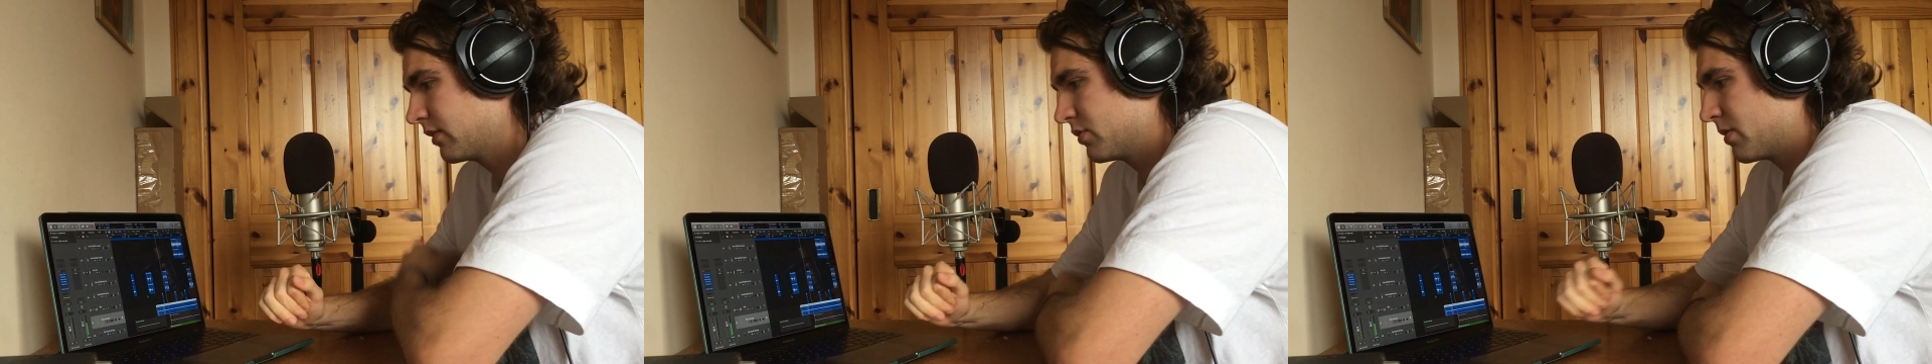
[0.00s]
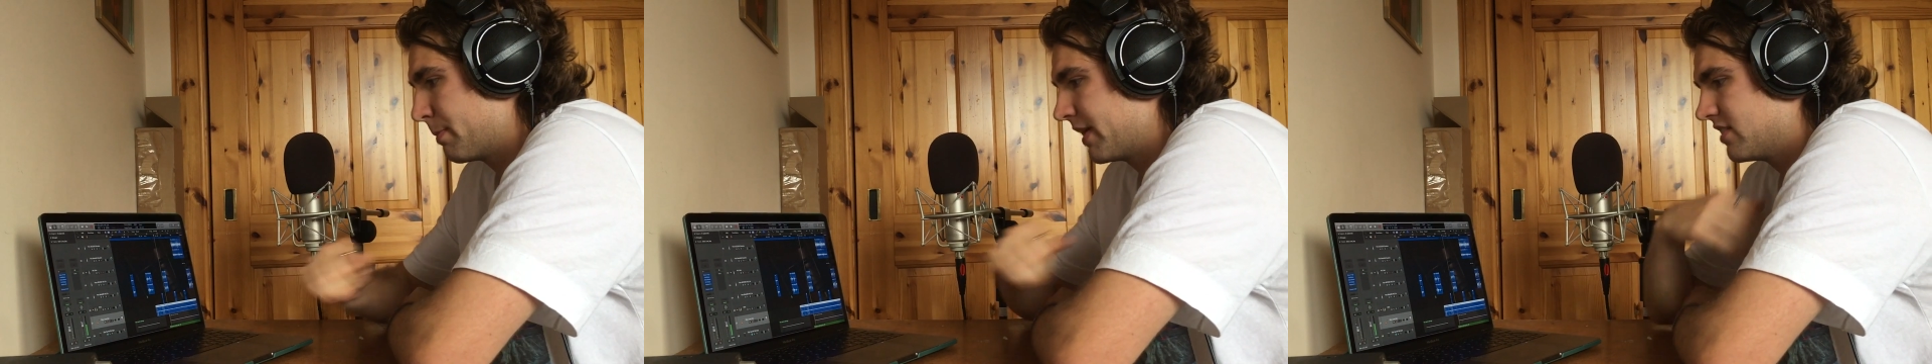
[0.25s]
was a
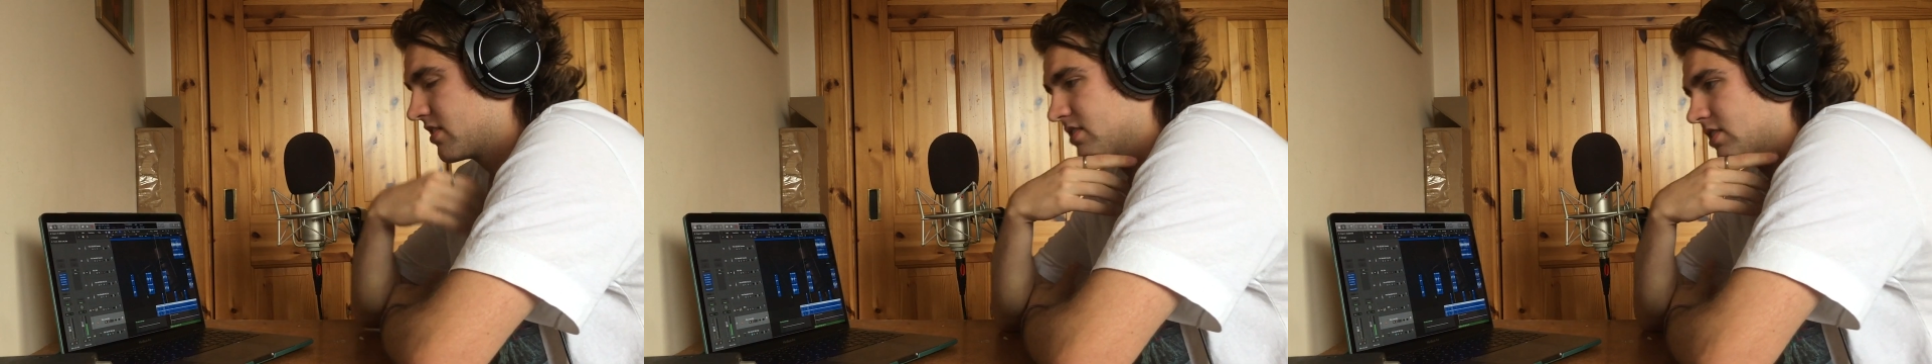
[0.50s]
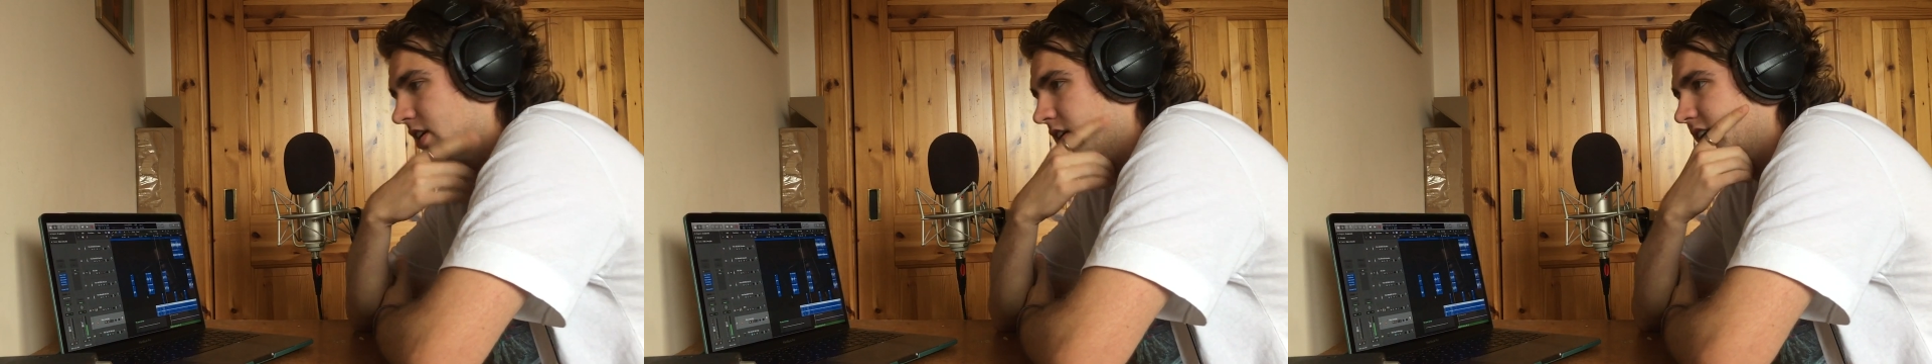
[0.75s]
bass
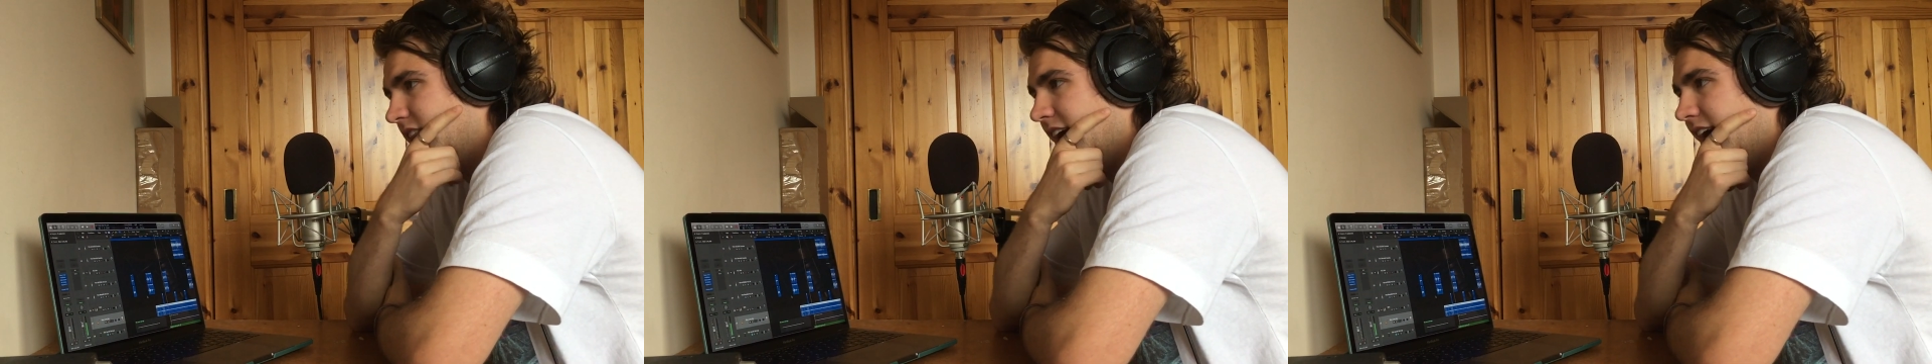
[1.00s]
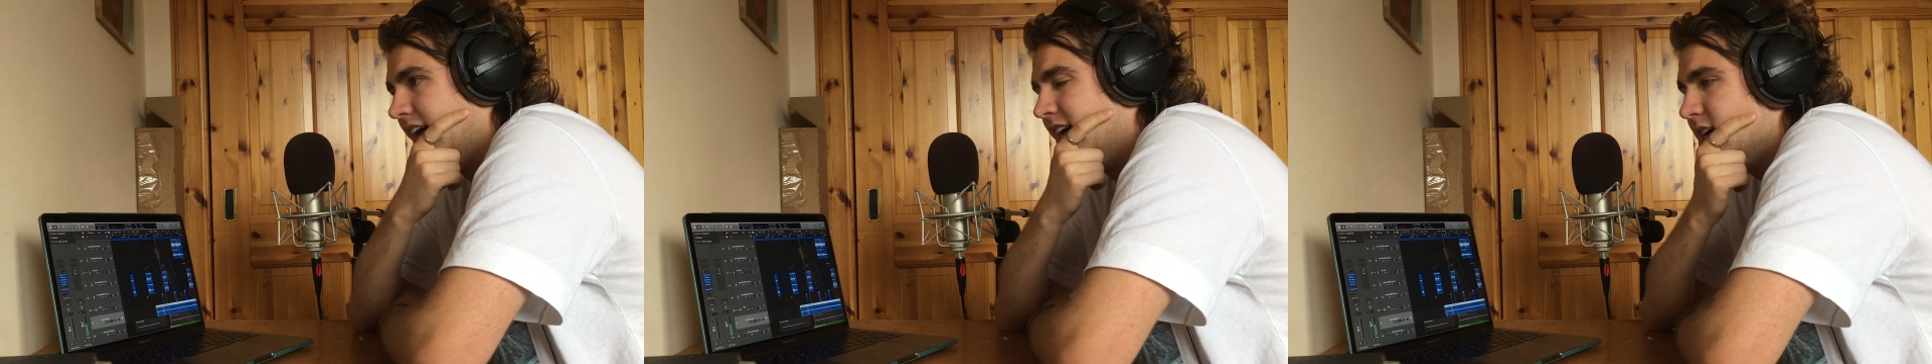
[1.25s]
guitar in there,
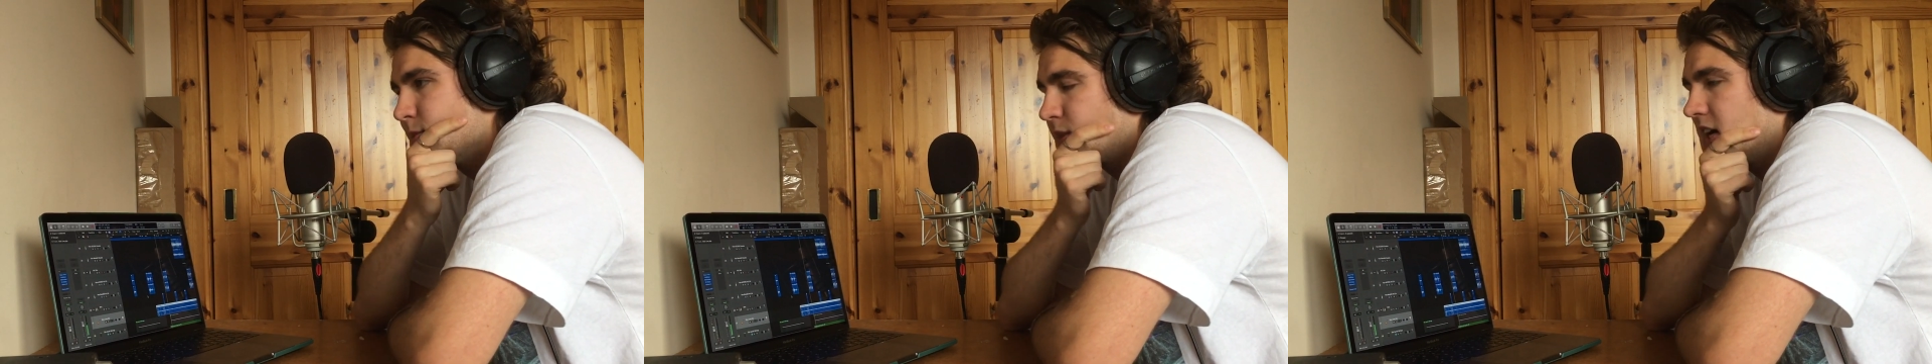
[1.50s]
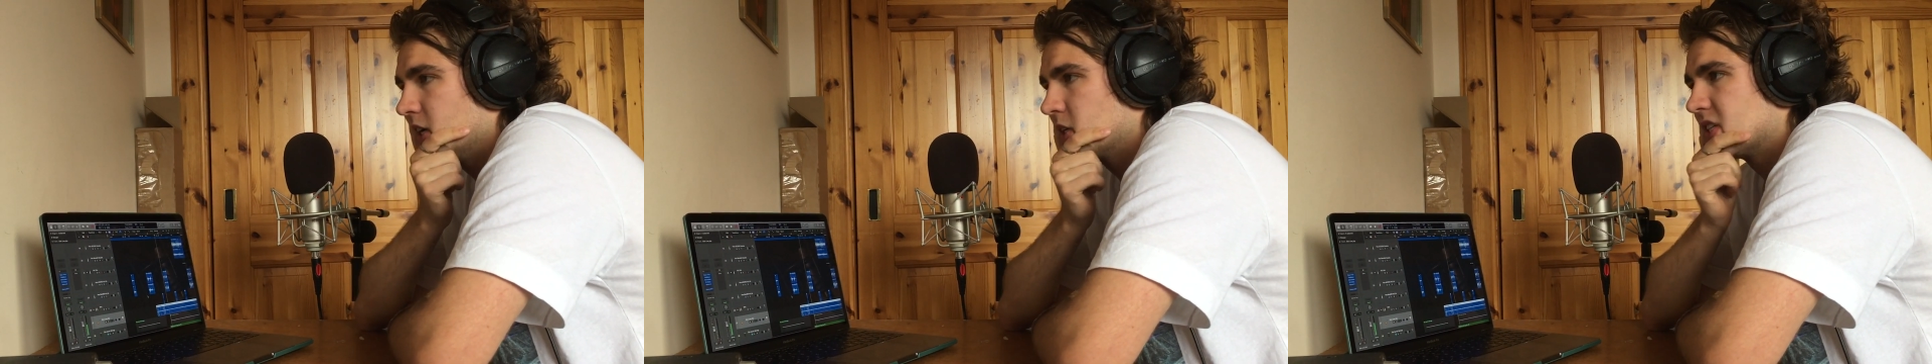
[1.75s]
but
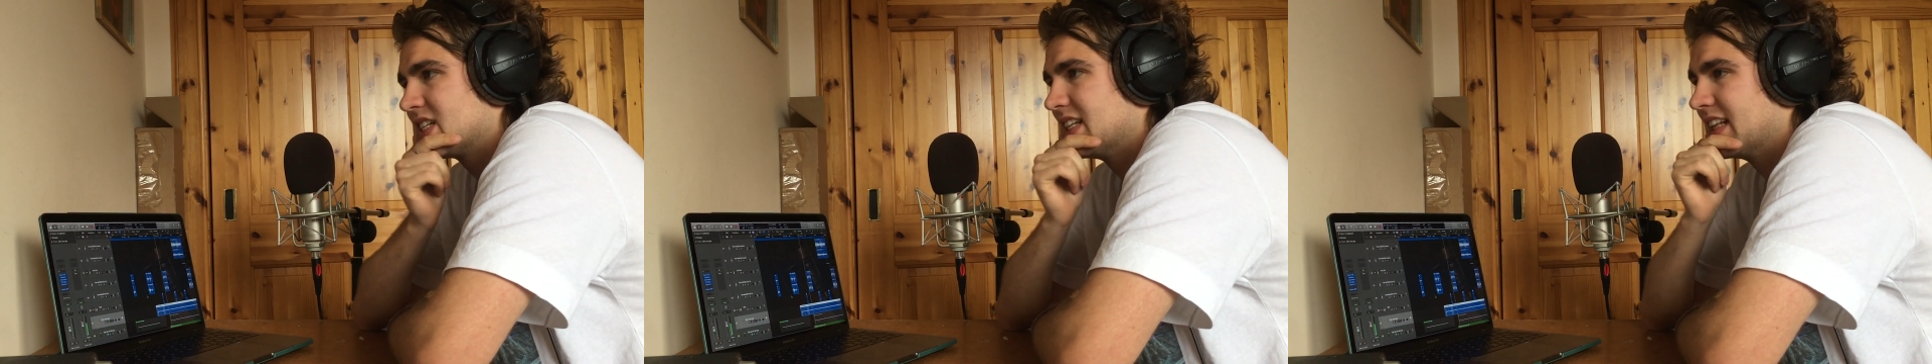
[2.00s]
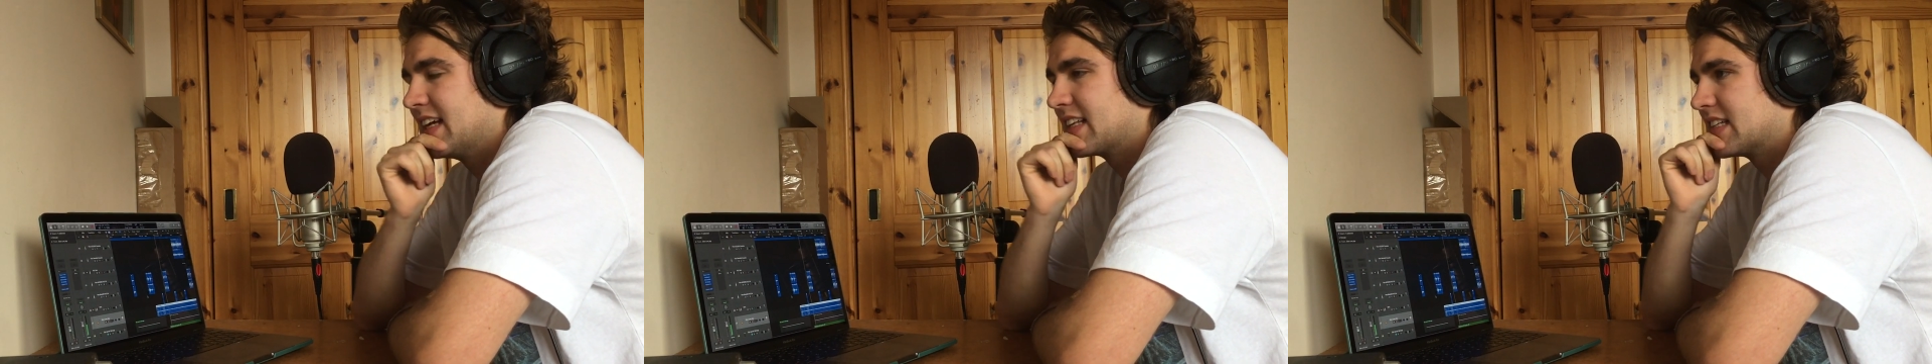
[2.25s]
I also didn't
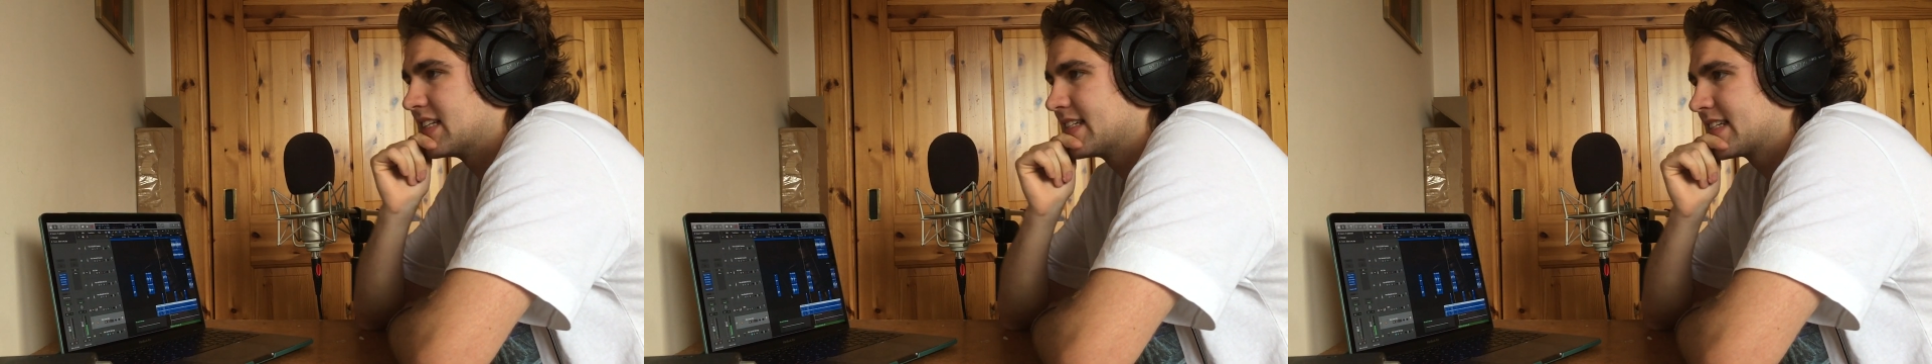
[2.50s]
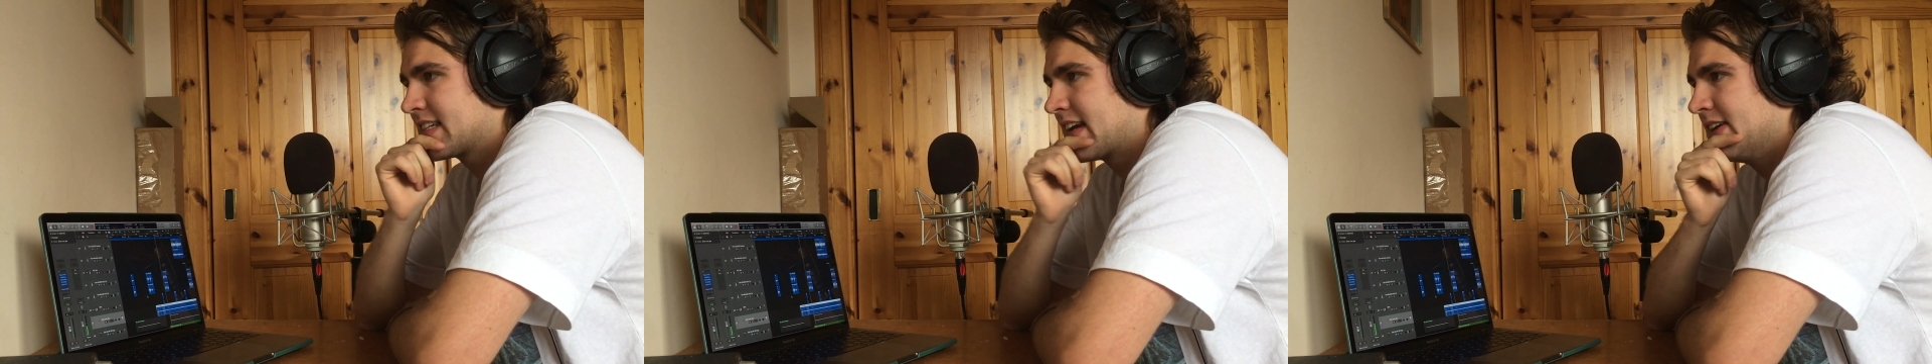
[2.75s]
like the
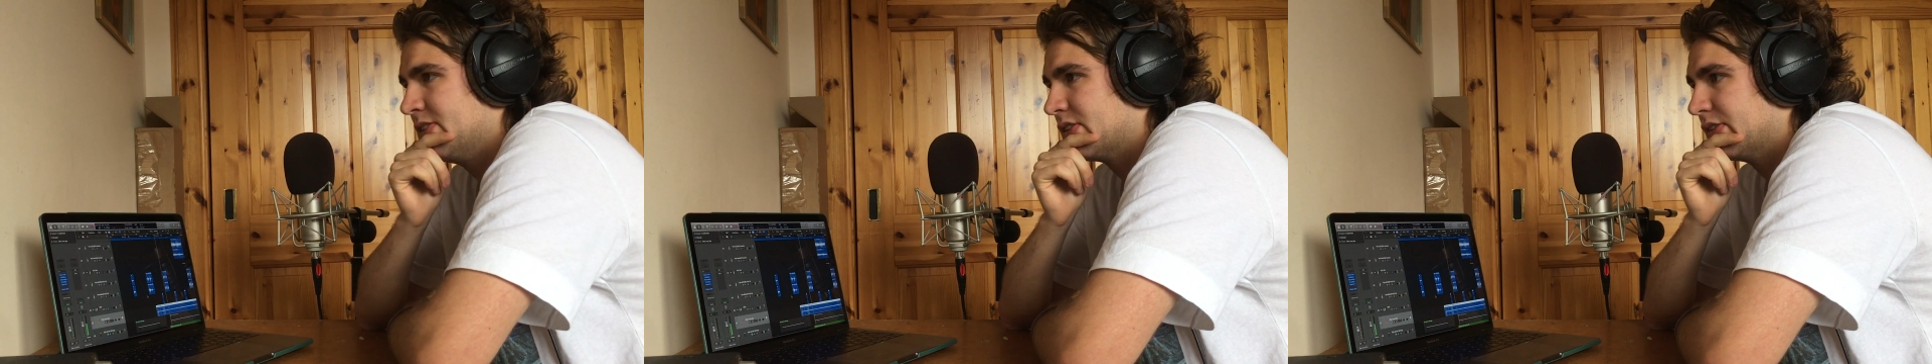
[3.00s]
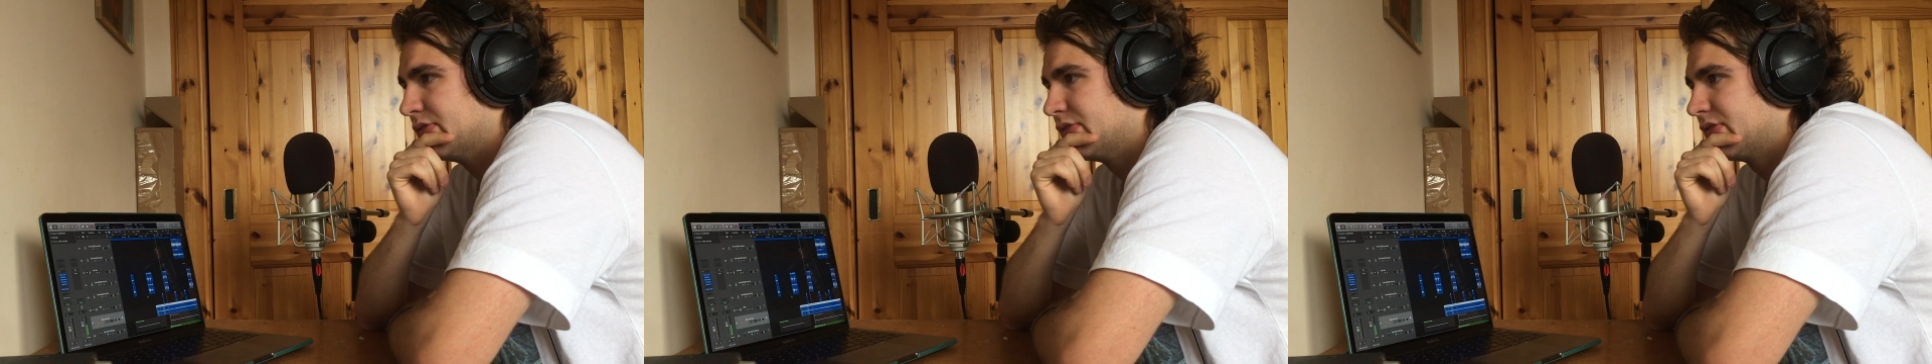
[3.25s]
sound
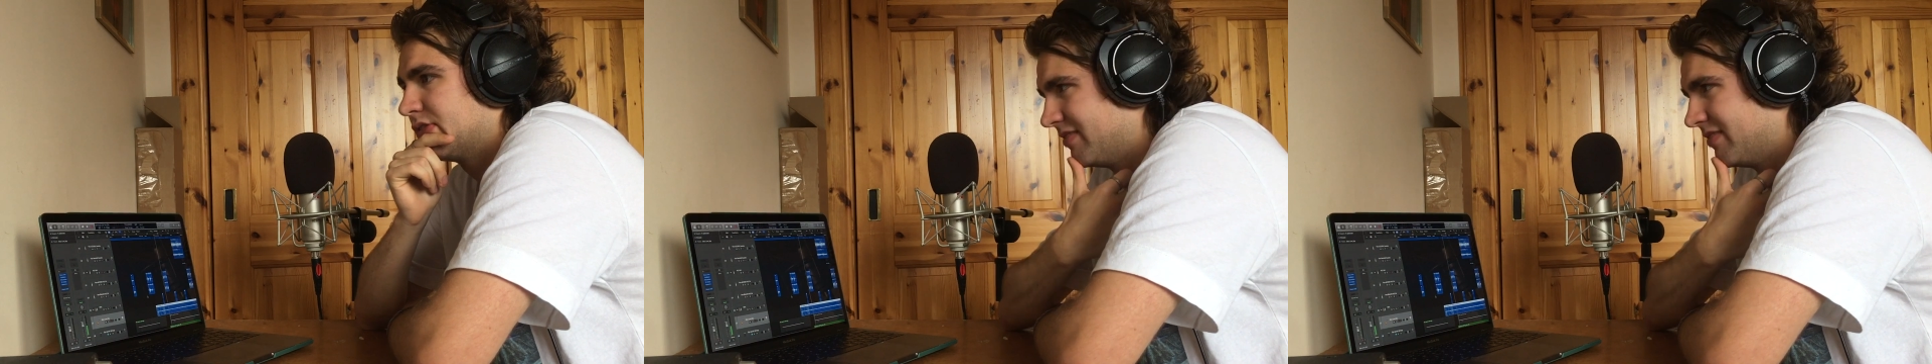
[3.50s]
of